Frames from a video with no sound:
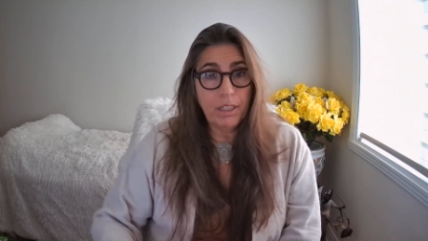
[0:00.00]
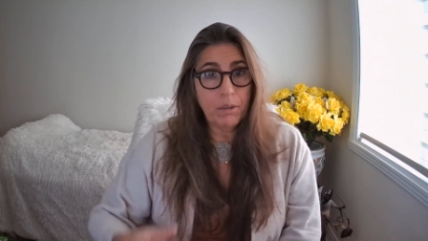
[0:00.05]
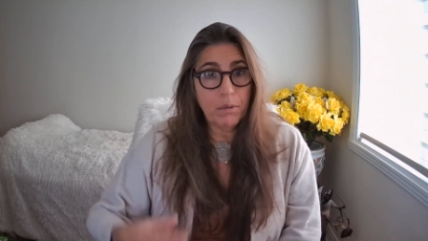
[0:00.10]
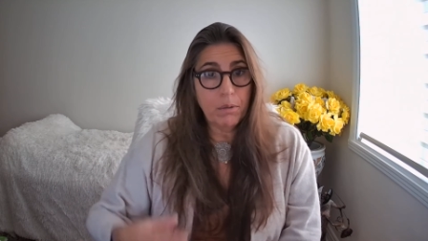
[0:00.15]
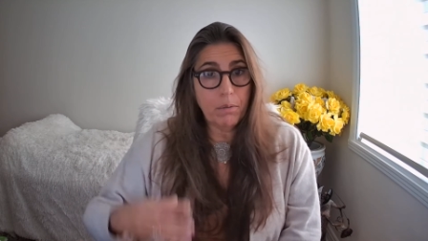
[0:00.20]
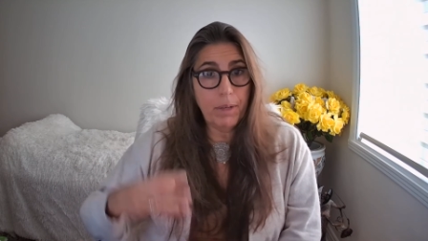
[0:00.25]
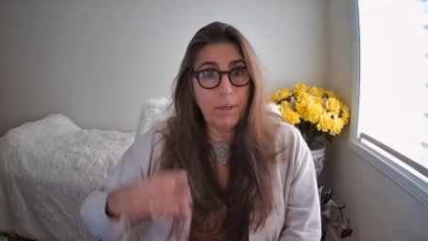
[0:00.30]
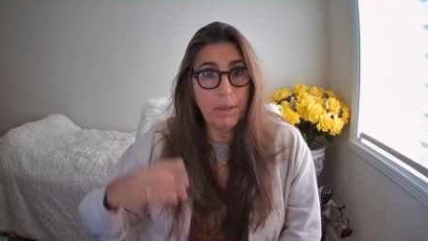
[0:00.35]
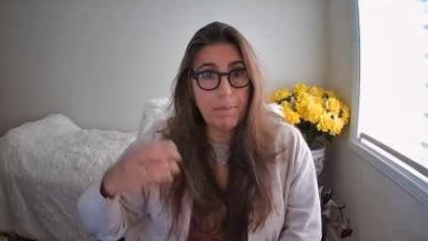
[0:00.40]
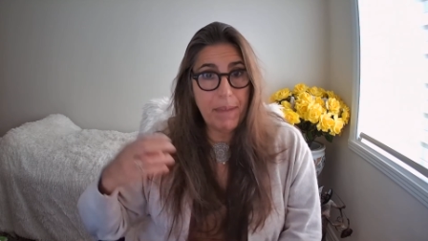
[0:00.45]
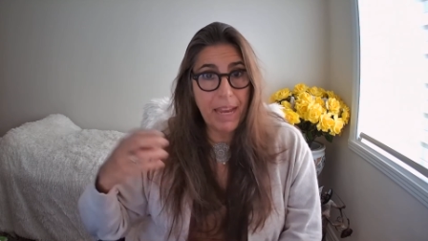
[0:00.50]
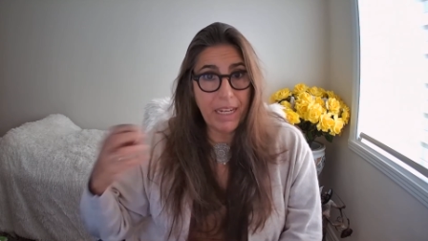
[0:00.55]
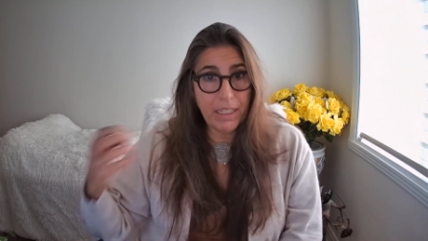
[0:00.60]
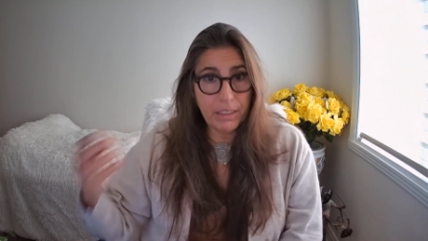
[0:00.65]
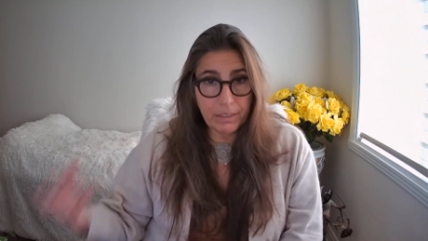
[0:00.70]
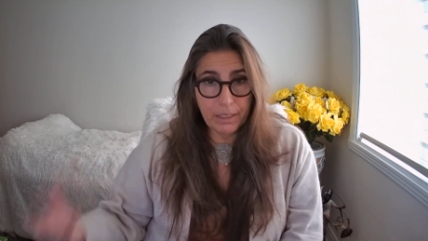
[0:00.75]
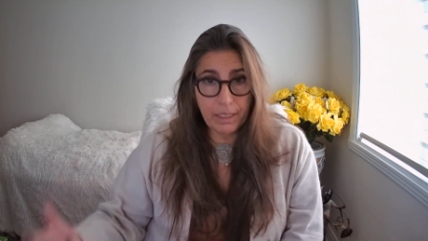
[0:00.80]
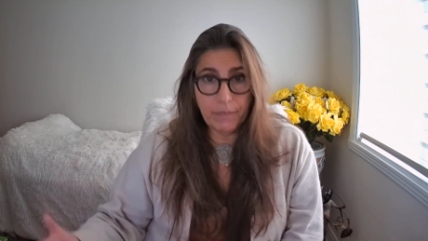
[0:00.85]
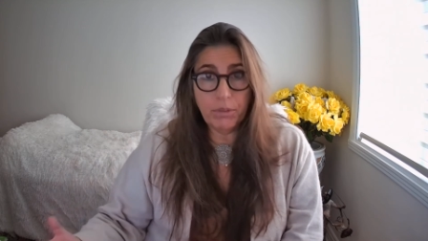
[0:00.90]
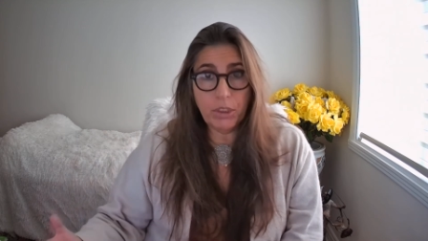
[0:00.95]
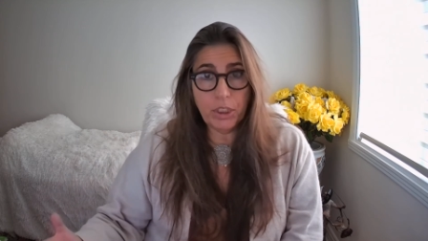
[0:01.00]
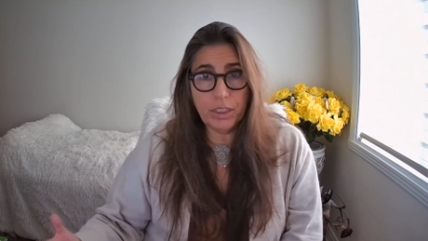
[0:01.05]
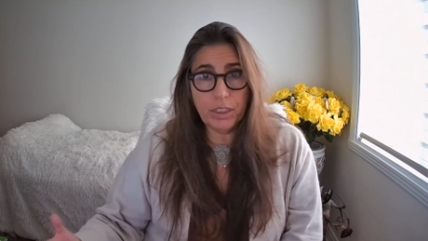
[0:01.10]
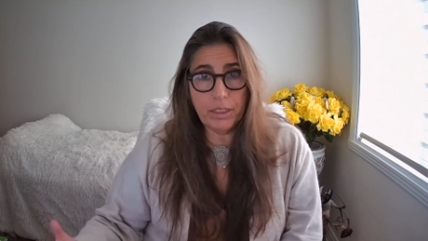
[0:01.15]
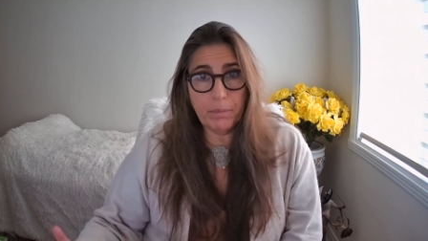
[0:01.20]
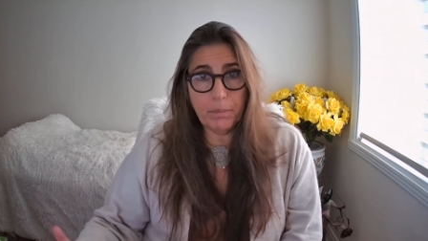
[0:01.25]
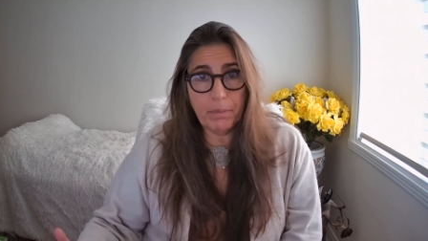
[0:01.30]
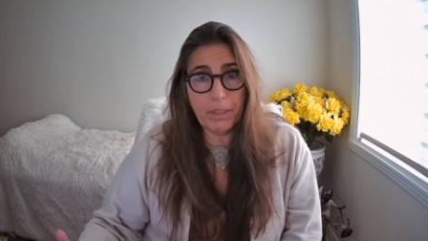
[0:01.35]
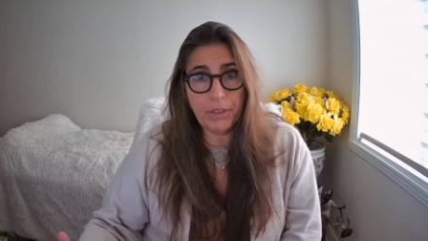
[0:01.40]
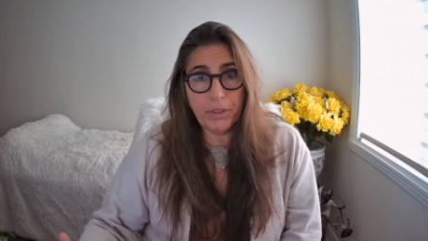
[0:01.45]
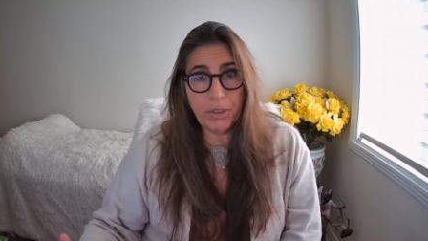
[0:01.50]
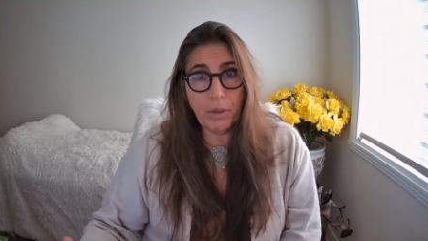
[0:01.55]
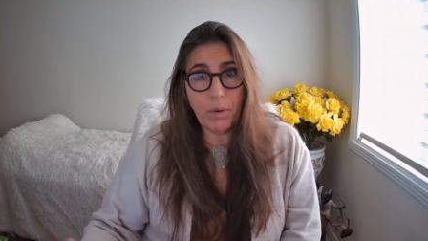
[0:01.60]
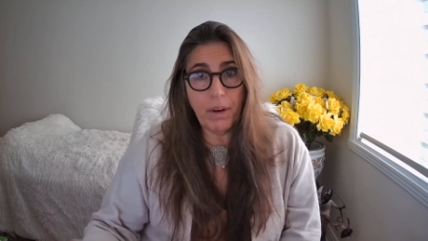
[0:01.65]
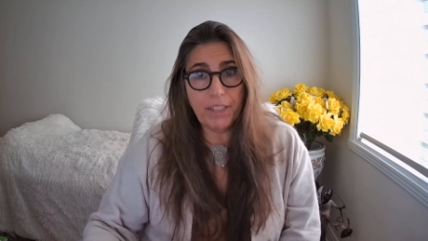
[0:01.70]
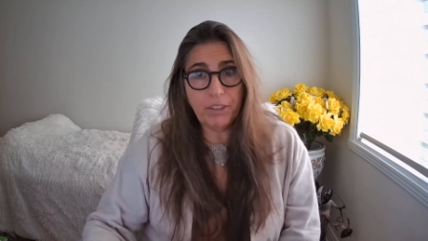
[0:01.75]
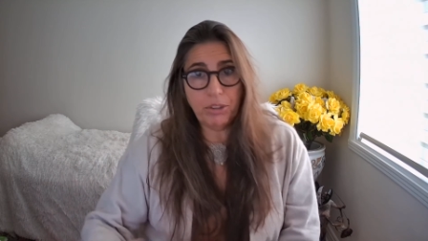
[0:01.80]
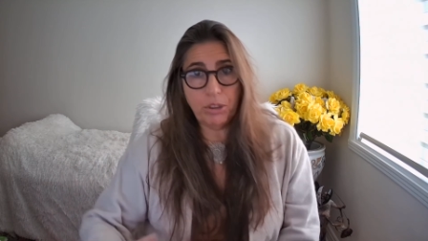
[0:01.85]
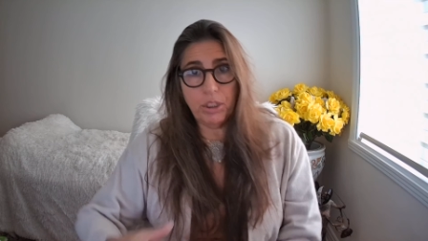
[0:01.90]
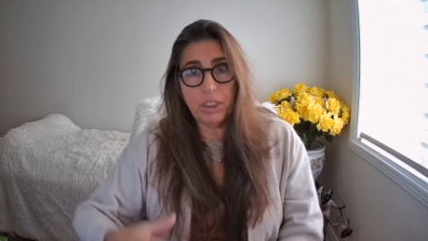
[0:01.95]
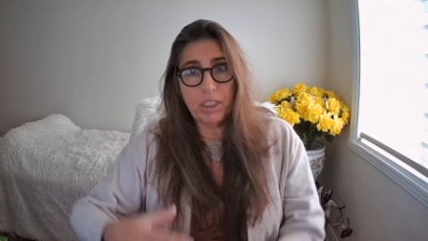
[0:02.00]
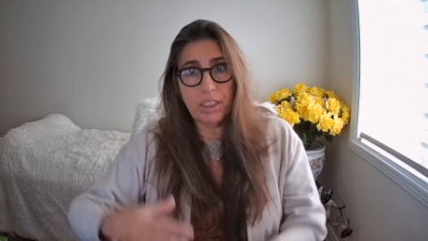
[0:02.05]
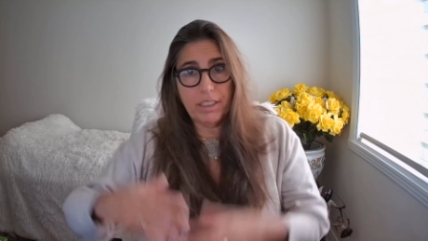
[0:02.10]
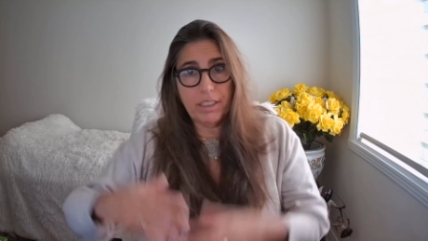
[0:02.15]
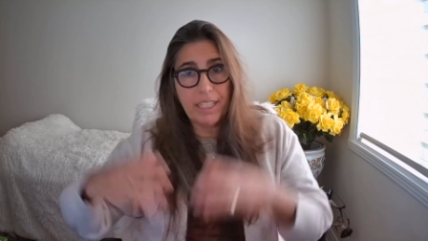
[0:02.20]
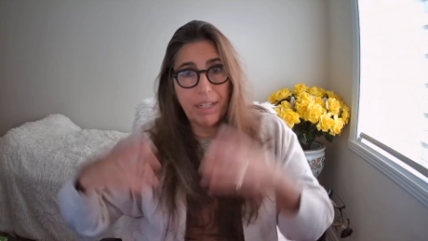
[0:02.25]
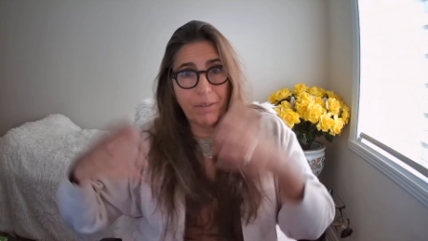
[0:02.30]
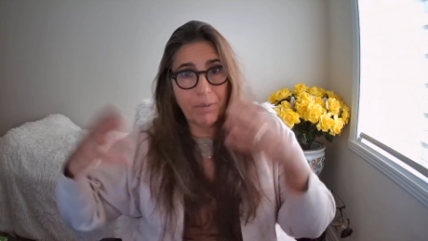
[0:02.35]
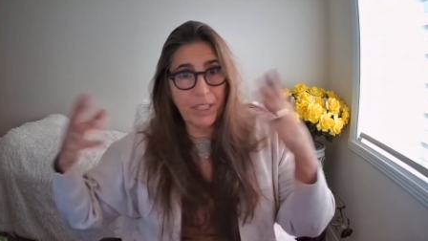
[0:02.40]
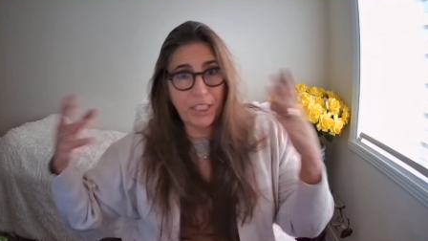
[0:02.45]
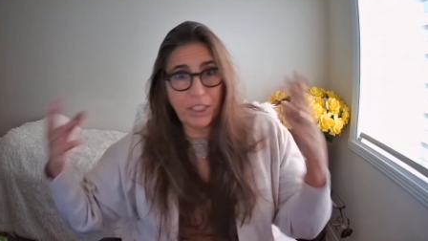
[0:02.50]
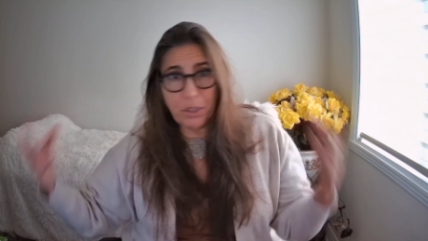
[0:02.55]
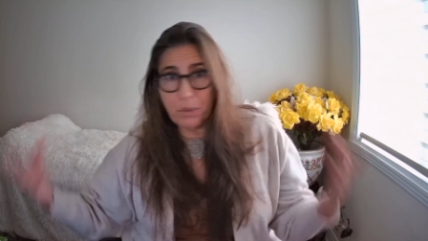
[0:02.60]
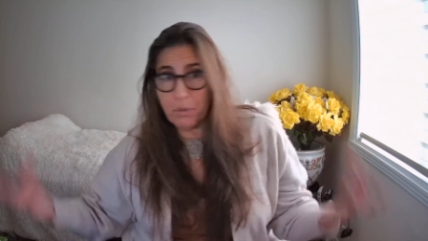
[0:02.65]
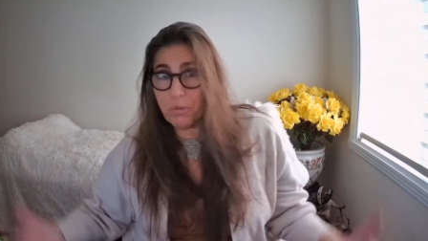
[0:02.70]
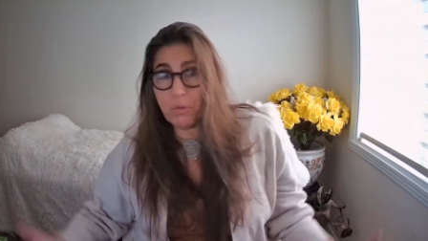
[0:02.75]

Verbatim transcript: we make assumptions about the question and then we don't